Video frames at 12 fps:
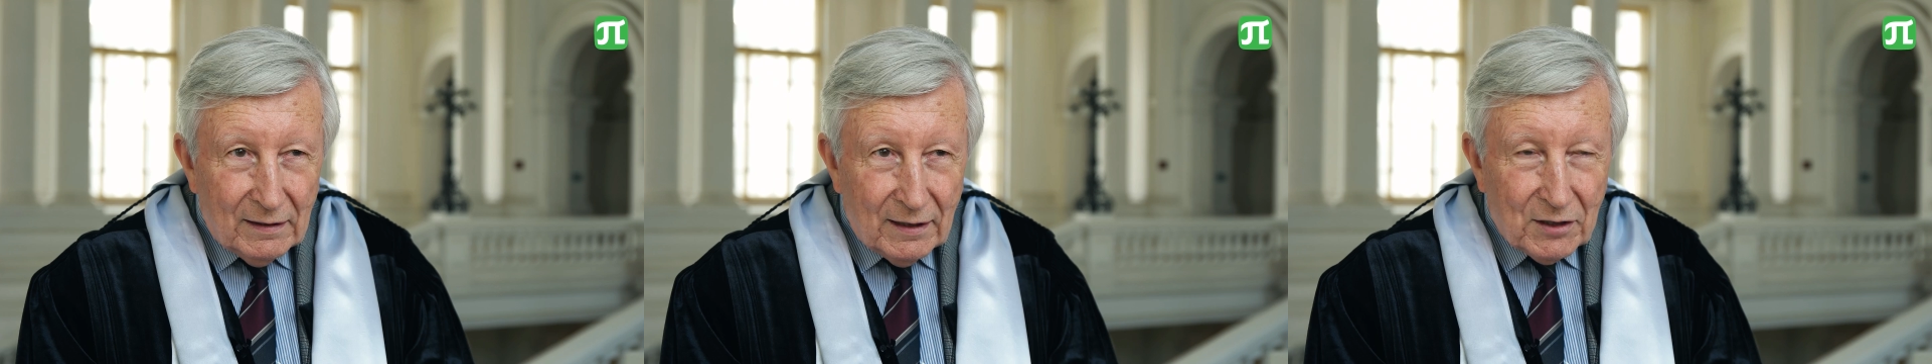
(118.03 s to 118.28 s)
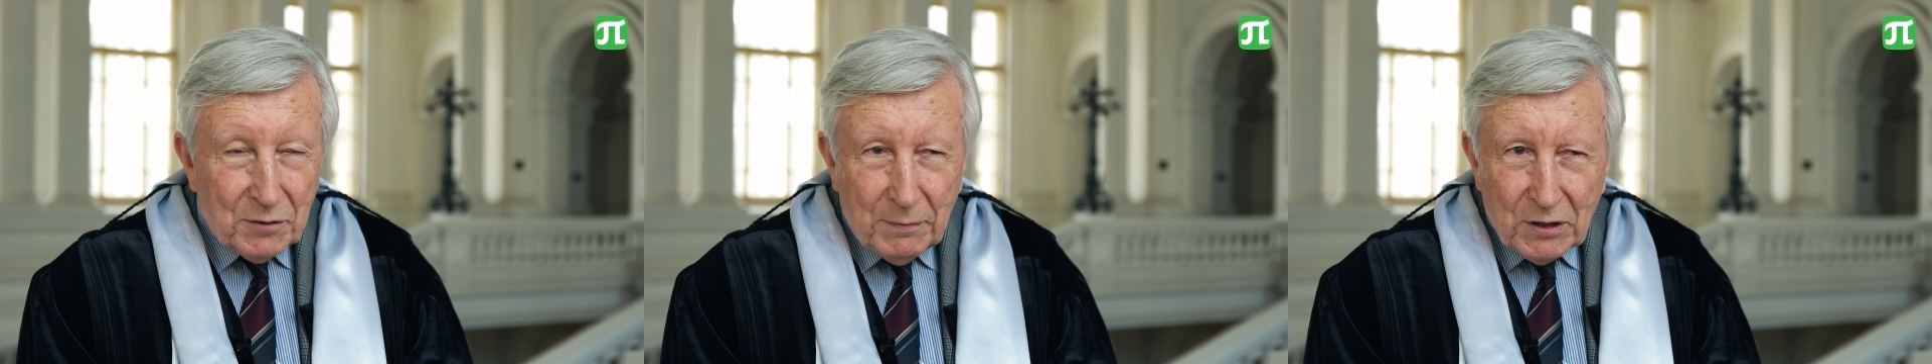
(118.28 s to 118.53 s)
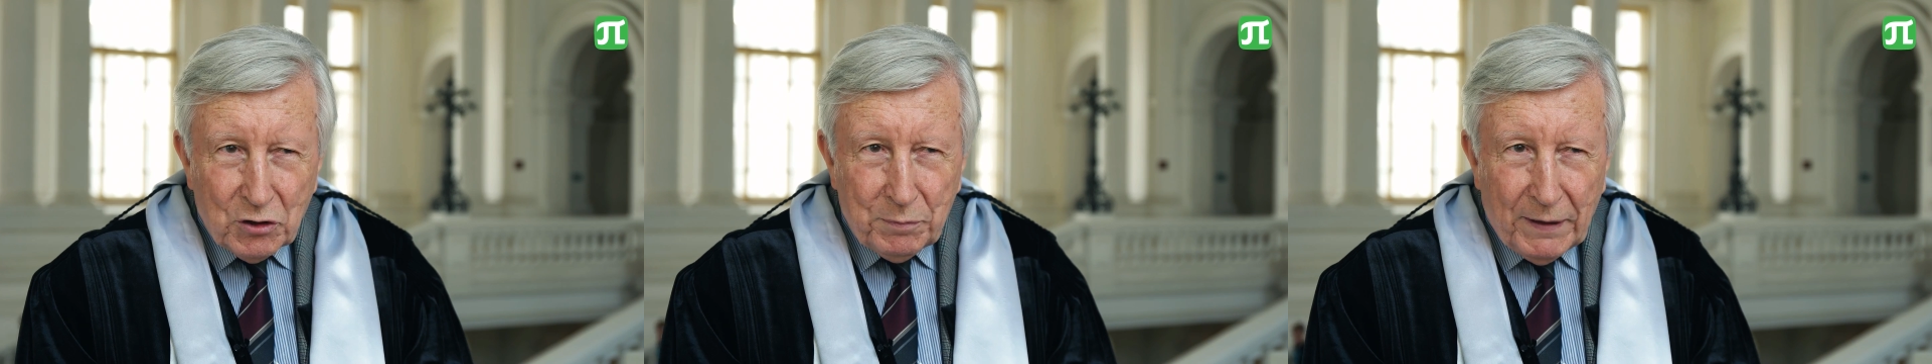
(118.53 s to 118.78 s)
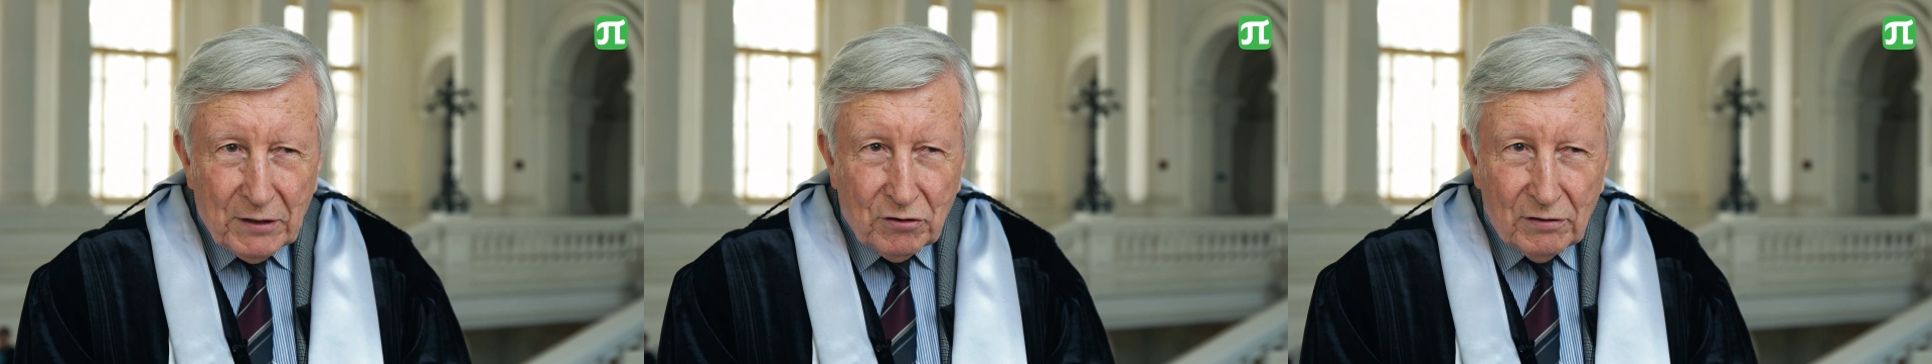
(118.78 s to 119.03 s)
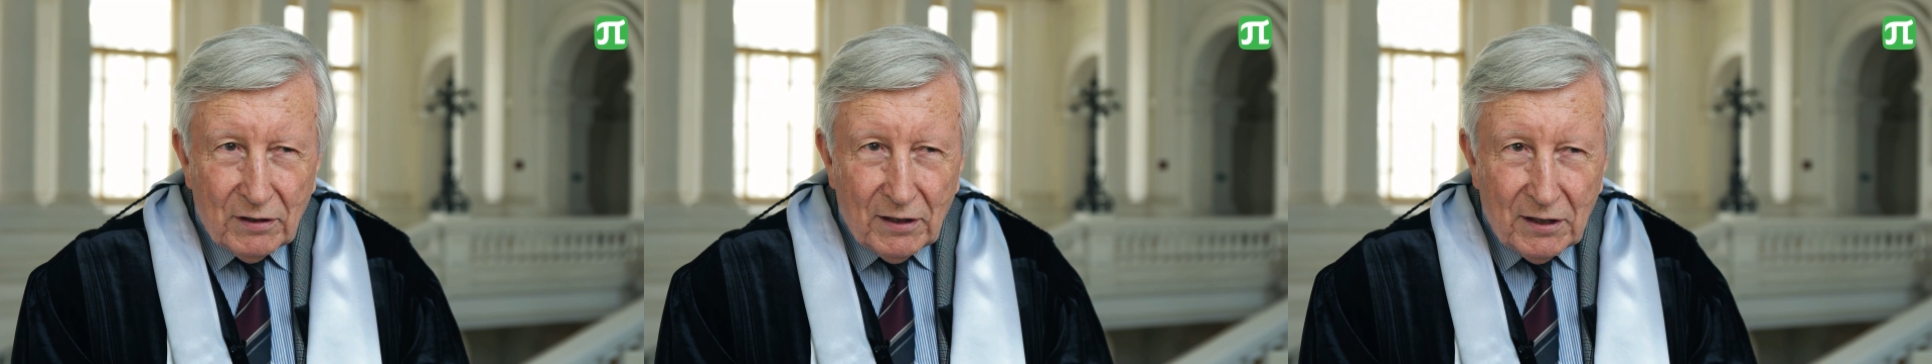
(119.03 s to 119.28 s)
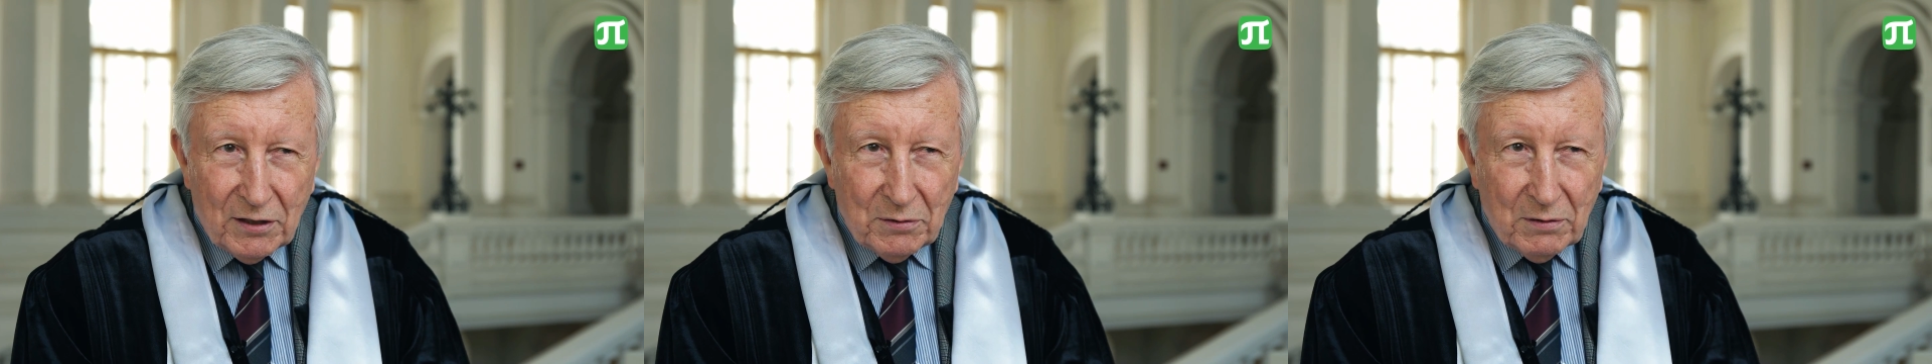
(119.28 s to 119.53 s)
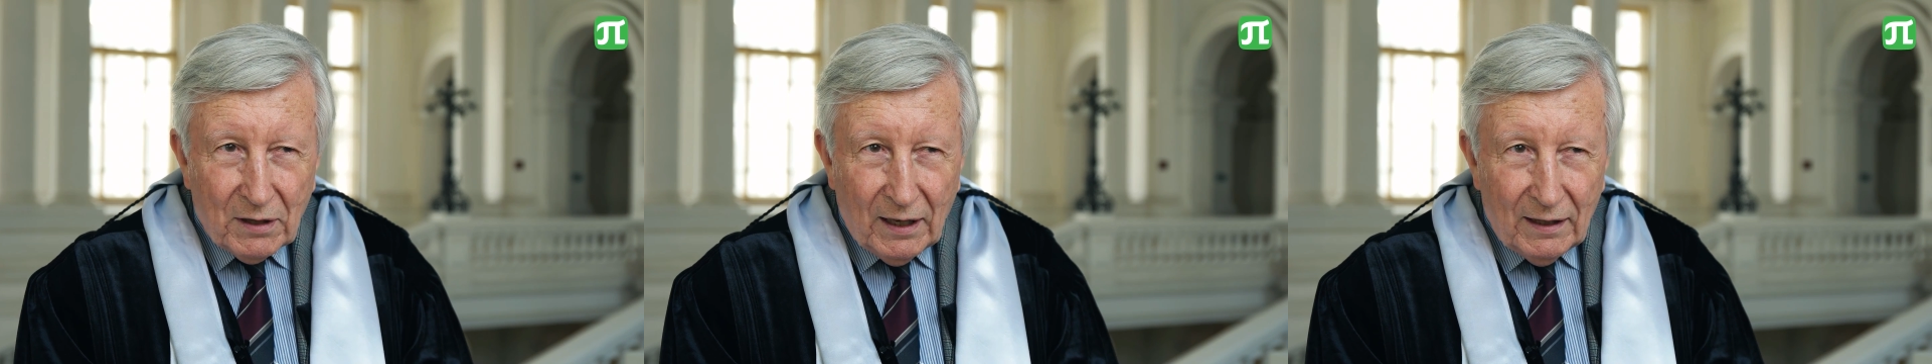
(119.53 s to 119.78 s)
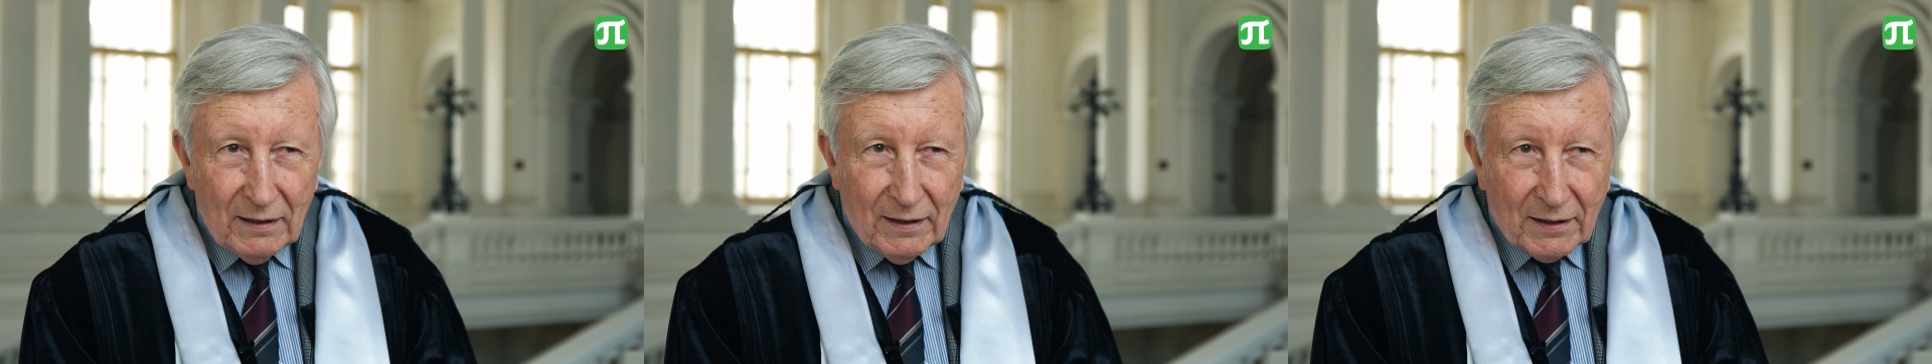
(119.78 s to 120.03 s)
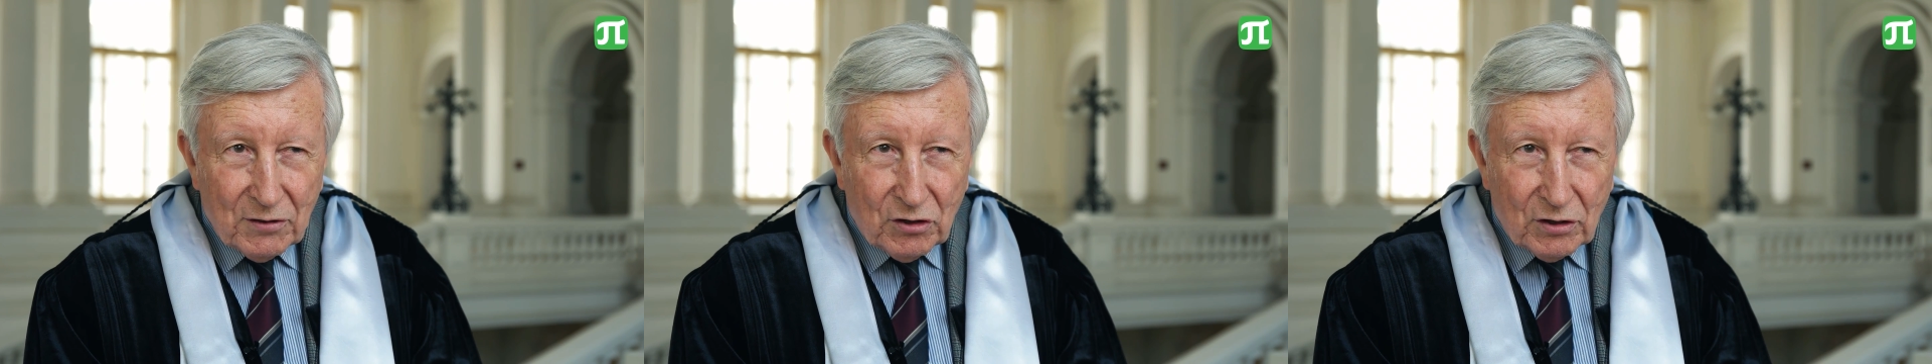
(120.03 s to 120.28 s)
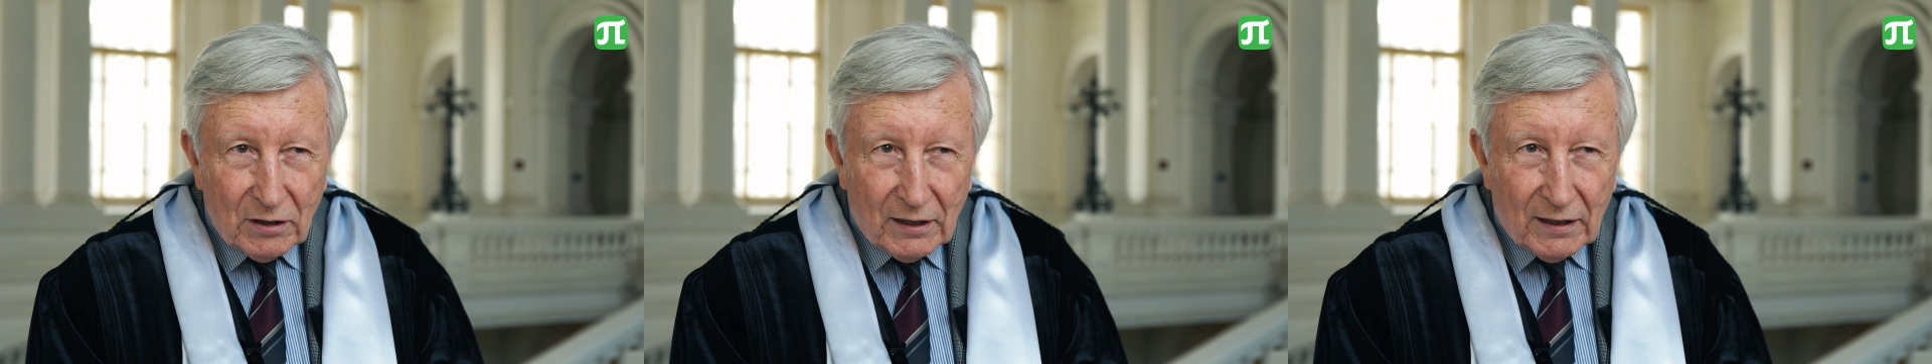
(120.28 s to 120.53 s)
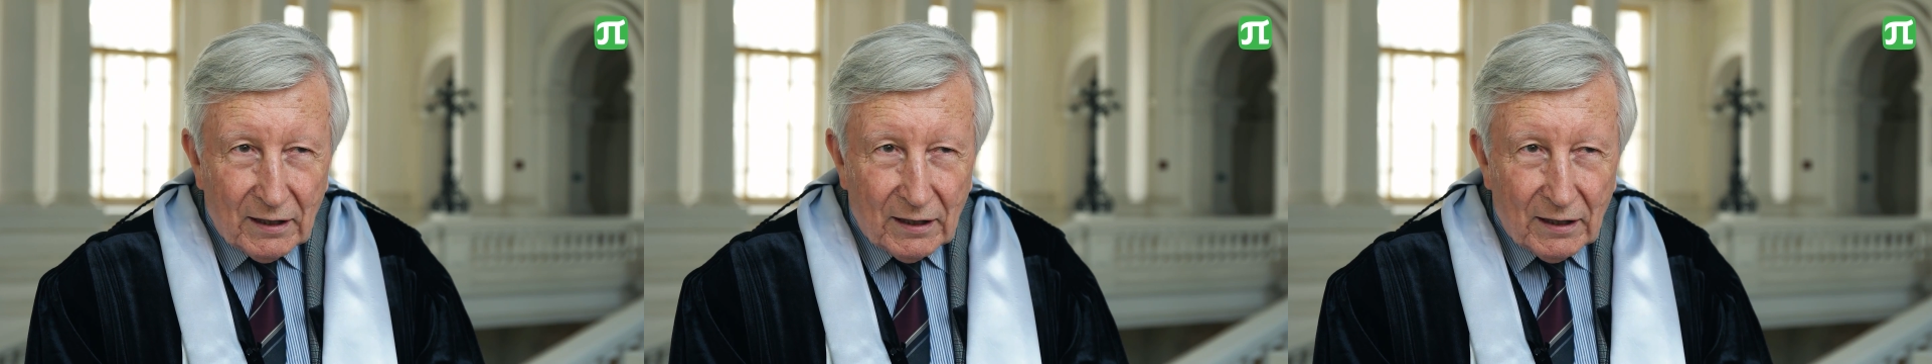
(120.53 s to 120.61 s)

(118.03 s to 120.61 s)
It's much better in the UK, actually,